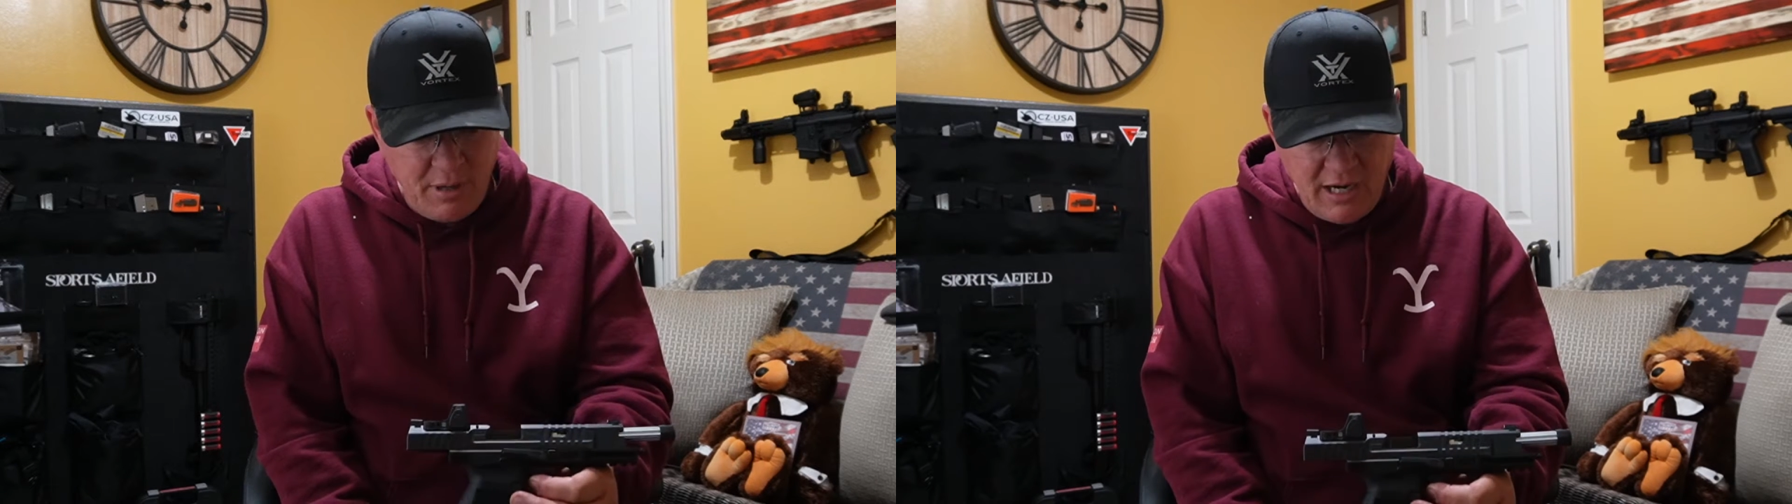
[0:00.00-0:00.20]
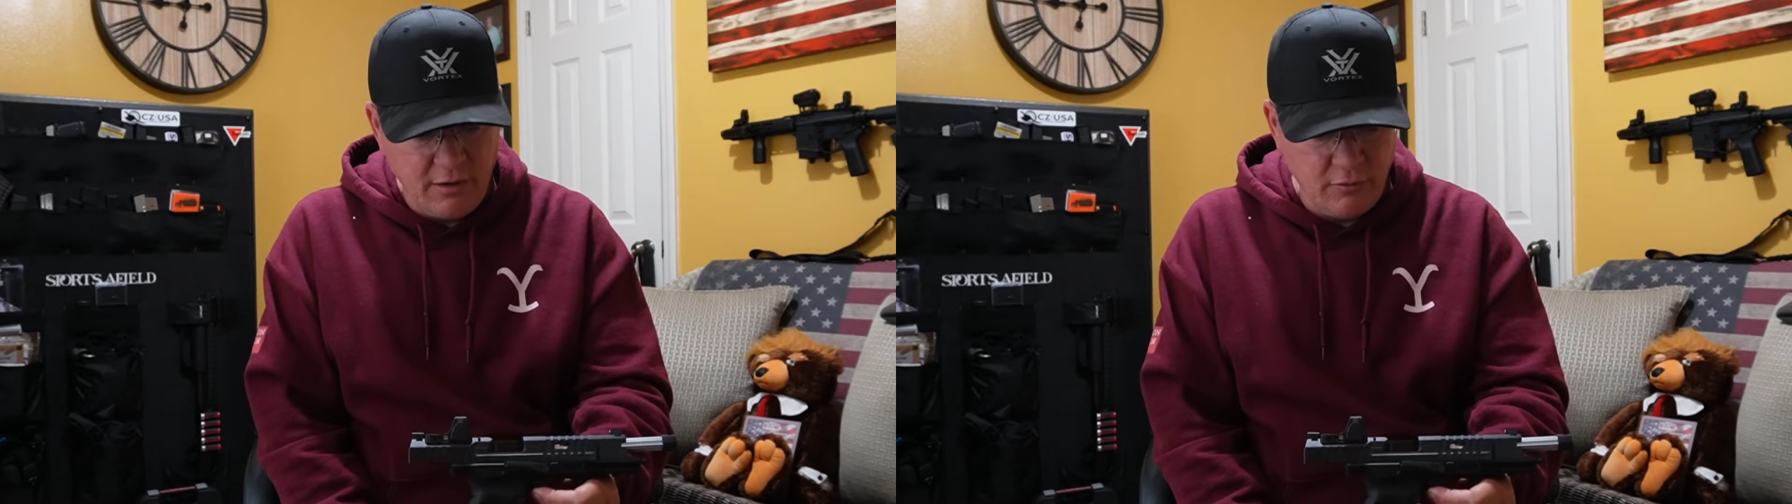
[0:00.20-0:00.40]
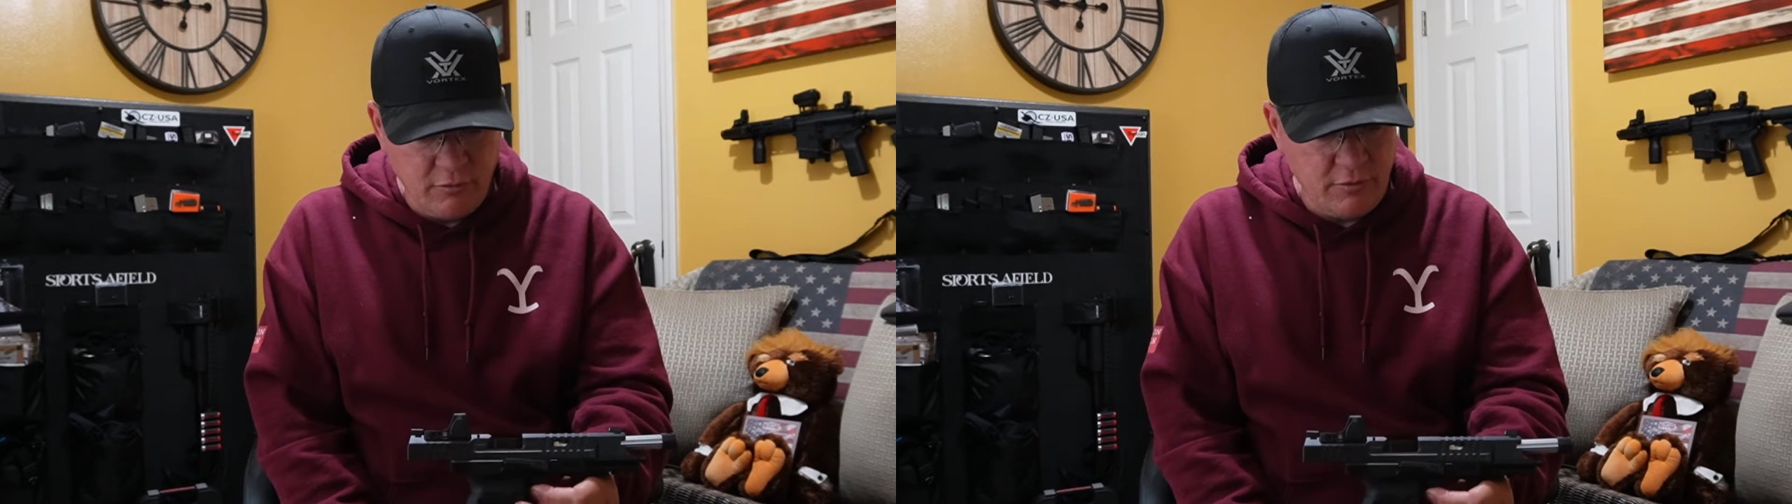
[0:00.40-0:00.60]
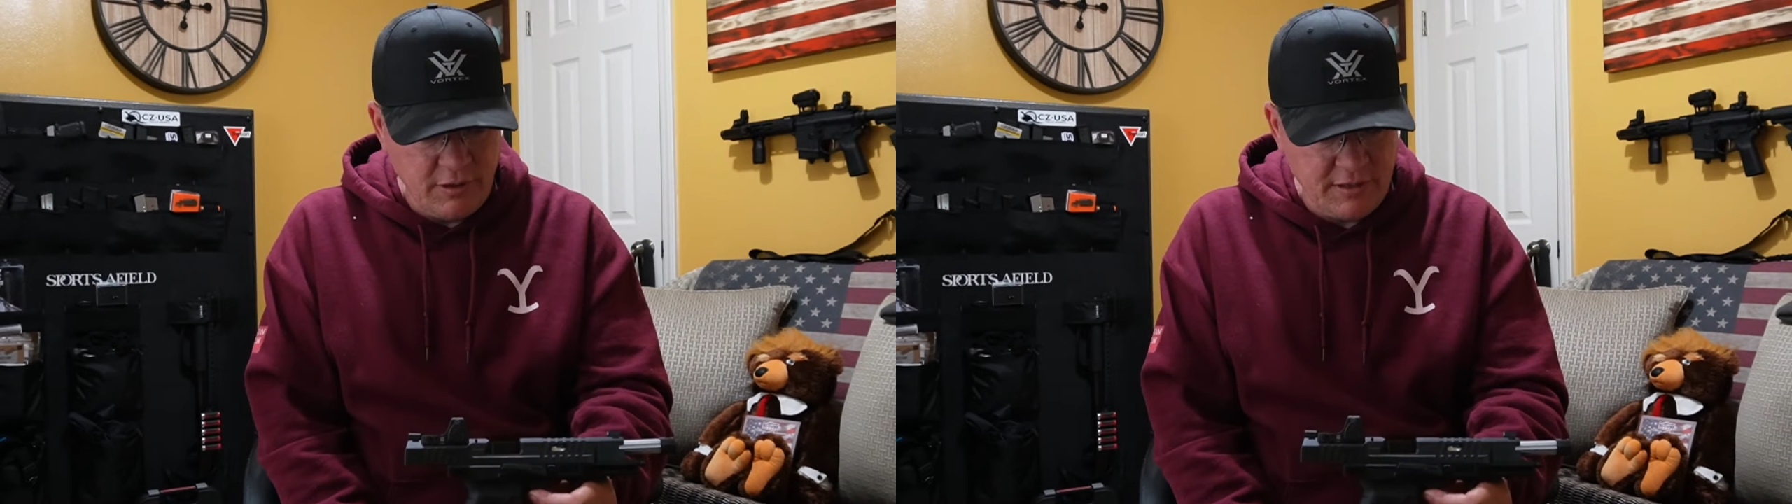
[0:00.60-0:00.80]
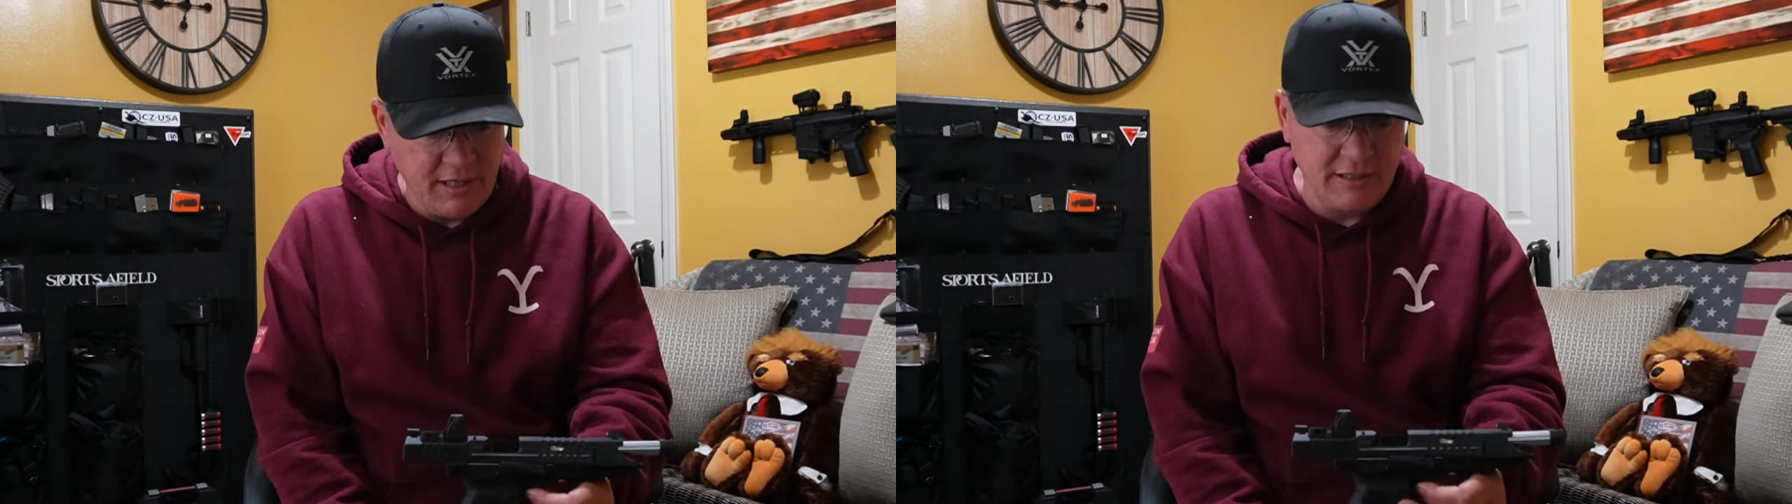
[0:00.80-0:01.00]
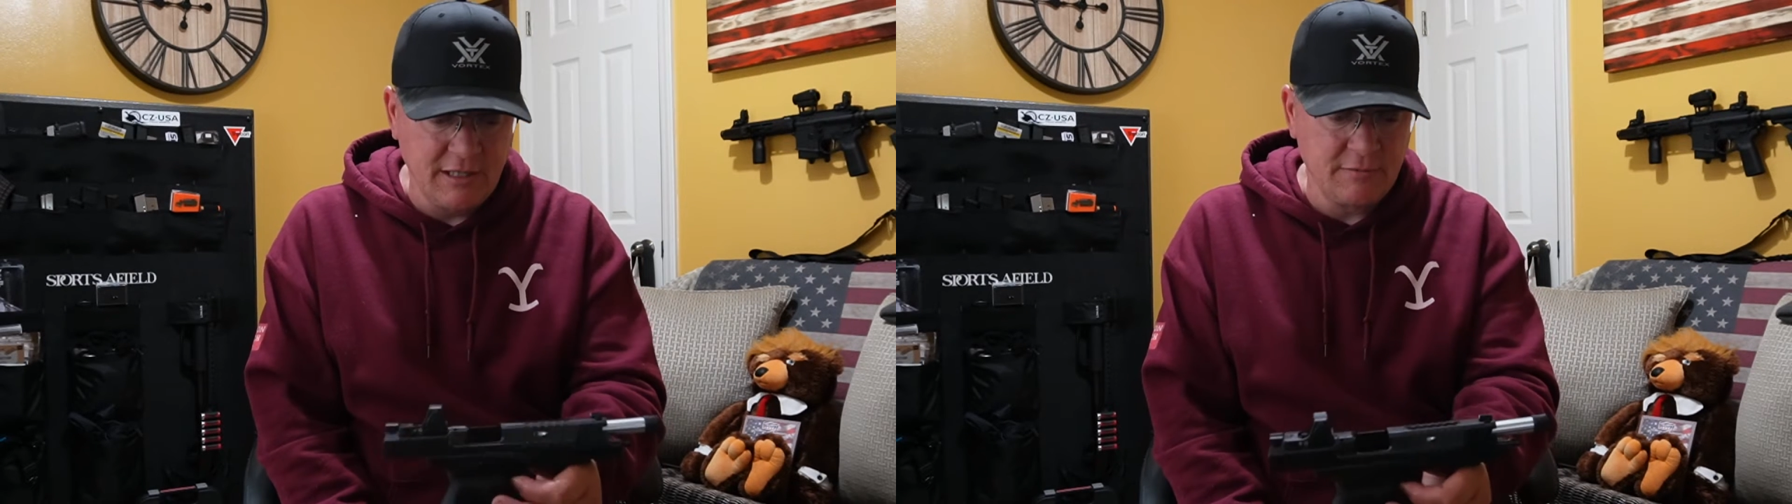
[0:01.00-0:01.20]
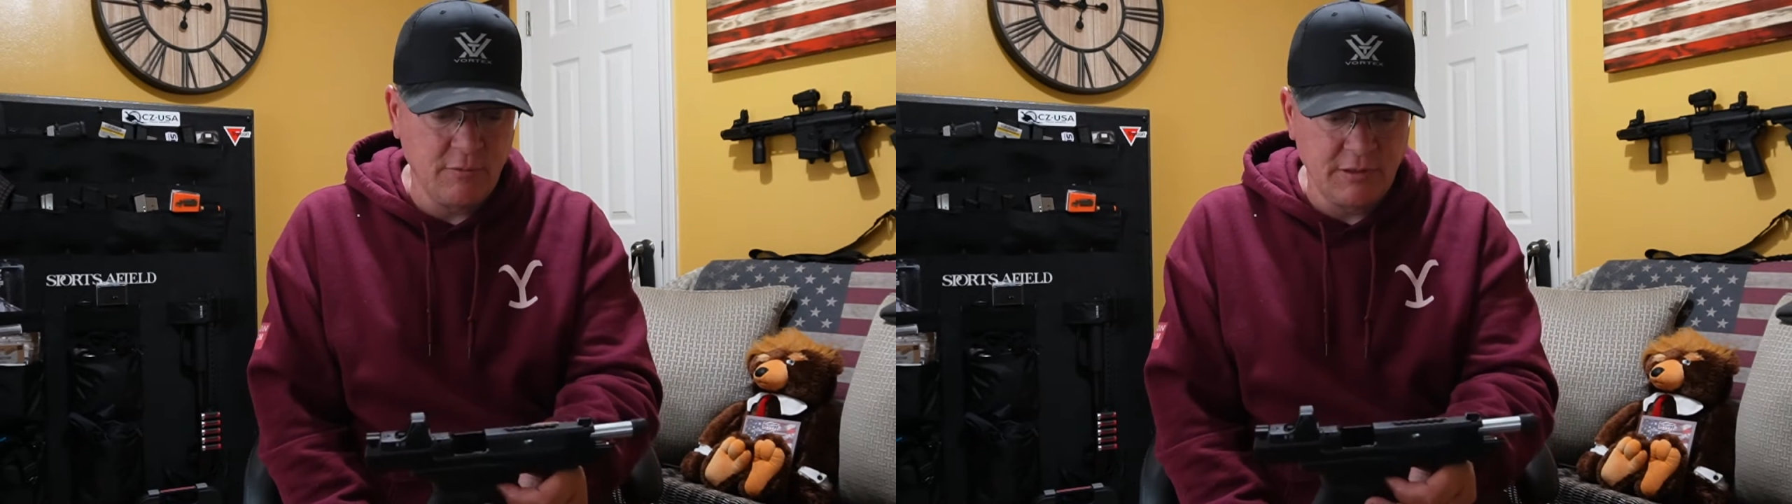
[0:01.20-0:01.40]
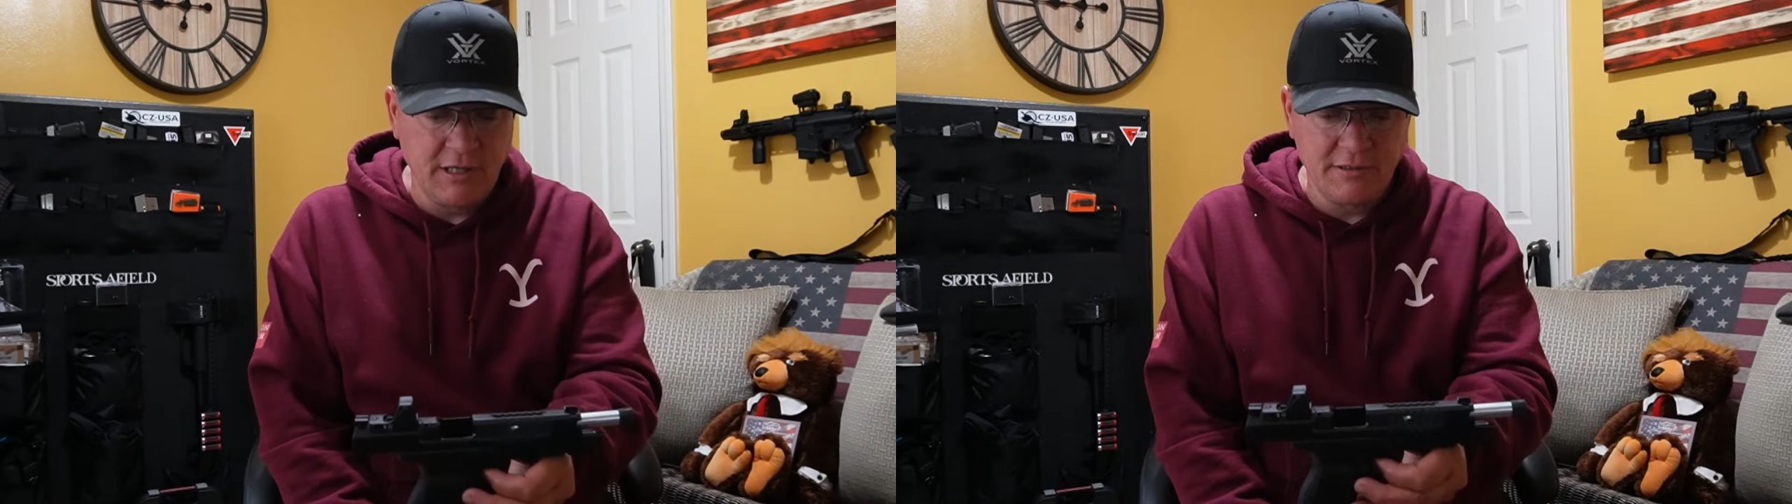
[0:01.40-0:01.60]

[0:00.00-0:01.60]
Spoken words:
barrel, I think that's what they